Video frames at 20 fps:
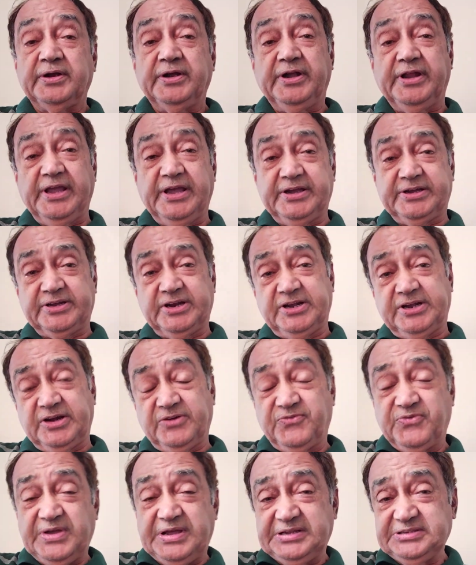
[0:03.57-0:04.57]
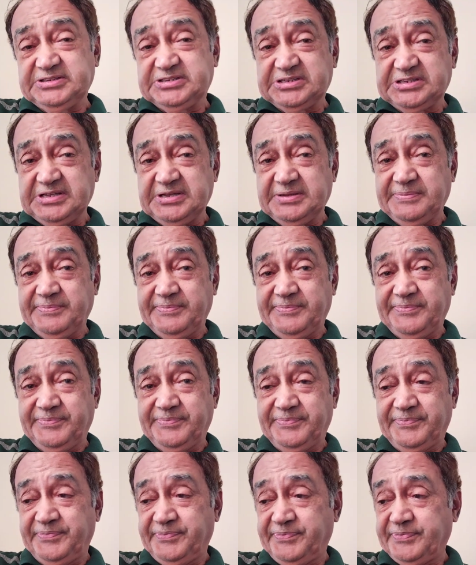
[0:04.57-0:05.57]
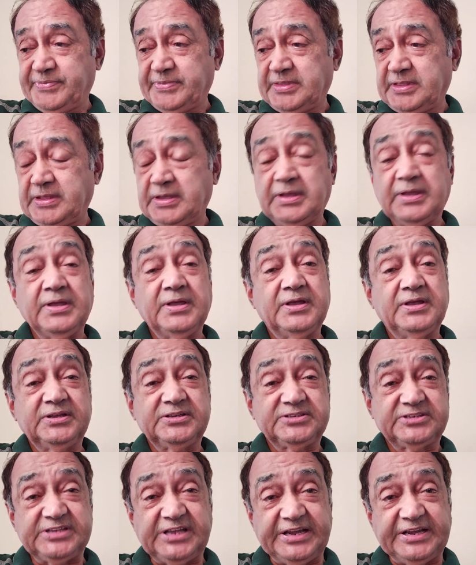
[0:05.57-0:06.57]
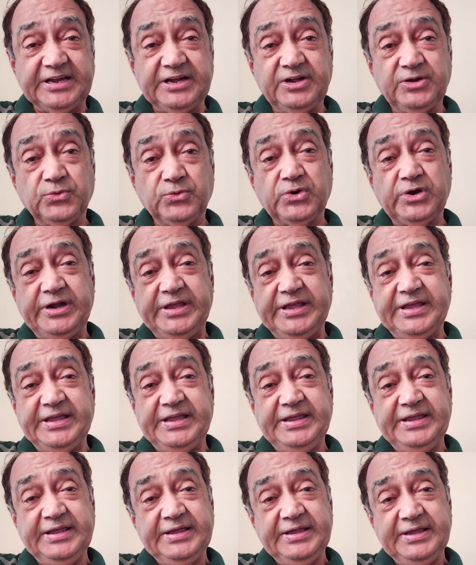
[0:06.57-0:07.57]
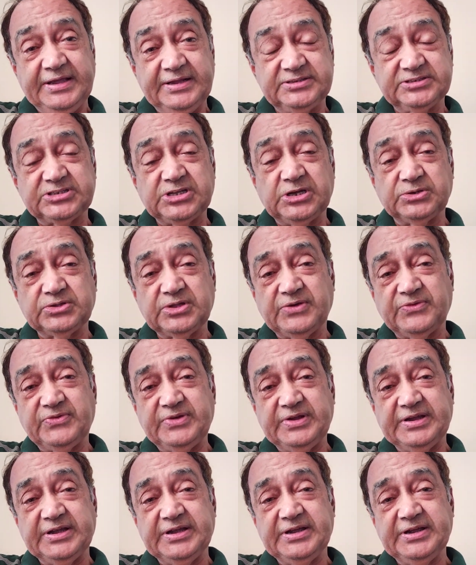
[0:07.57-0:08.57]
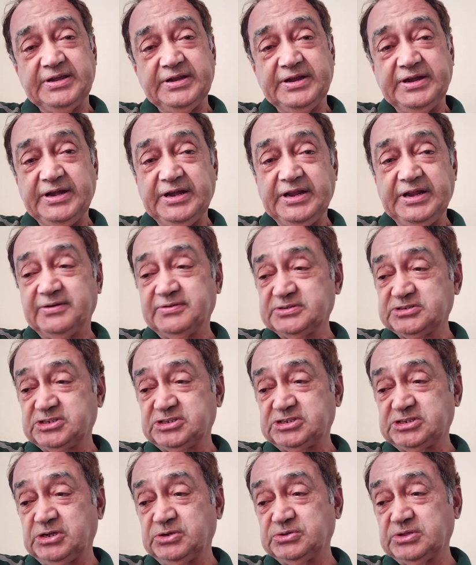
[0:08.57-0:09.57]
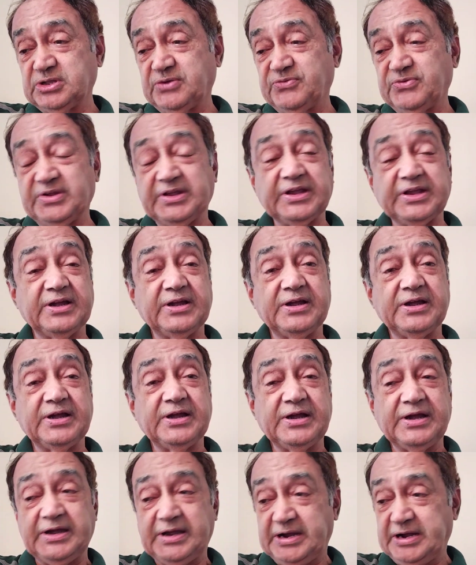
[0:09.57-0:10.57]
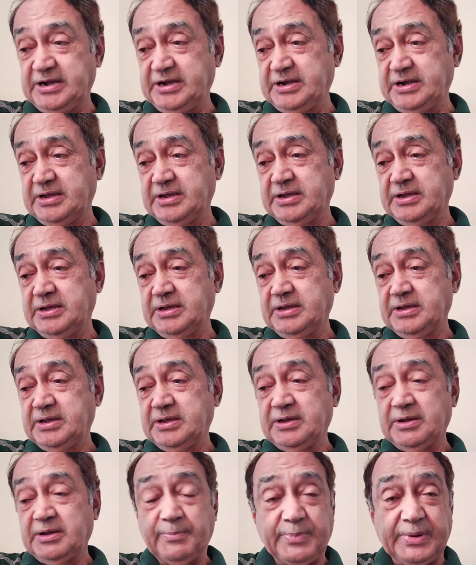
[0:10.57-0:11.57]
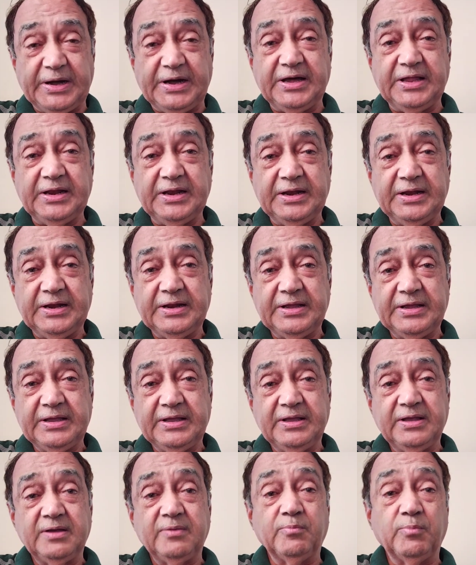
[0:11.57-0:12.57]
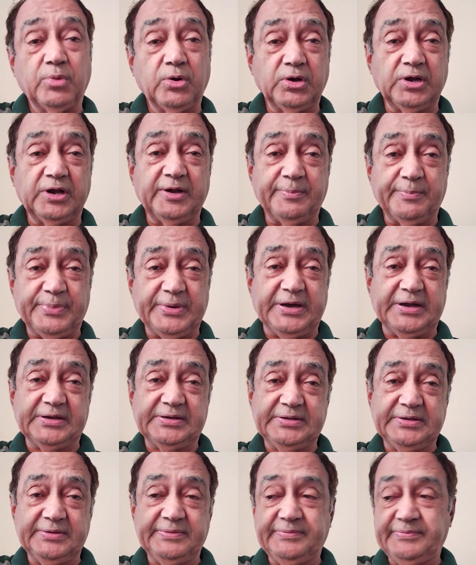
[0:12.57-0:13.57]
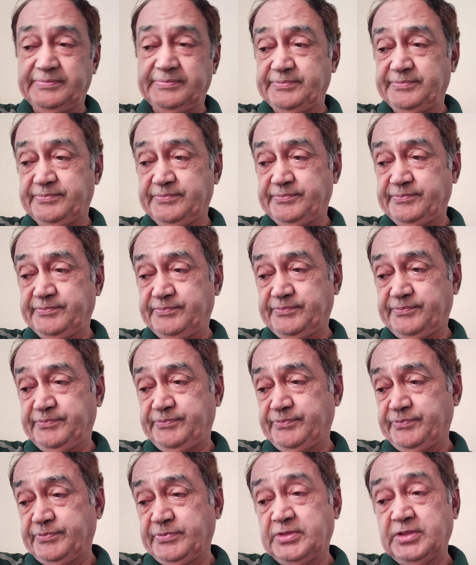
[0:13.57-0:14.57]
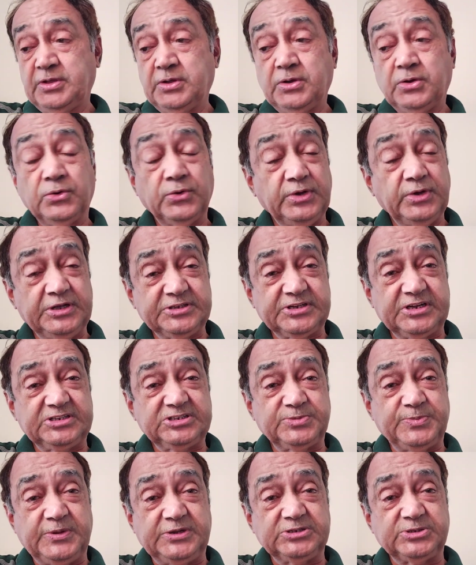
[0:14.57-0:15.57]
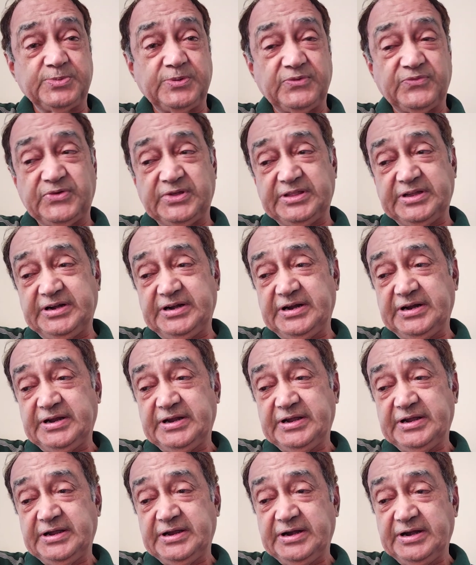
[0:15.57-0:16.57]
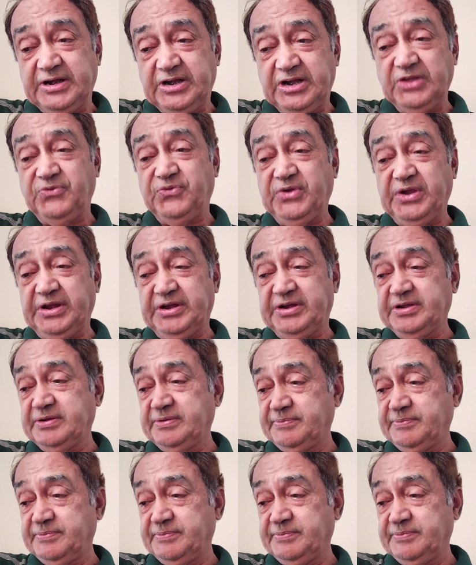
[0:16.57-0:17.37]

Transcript: Dear cricket fans, second ODI in South Africa, India versus South Africa at Paarl, Boland Park. Who is responsible for the defeat?